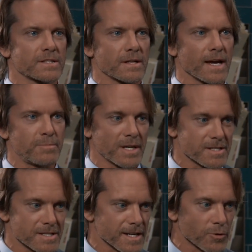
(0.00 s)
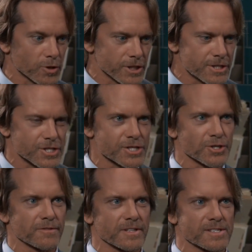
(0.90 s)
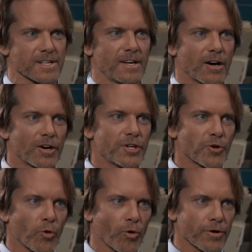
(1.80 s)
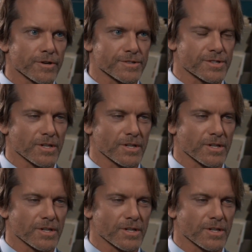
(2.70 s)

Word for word: tonight because he's at a religious service on your orders.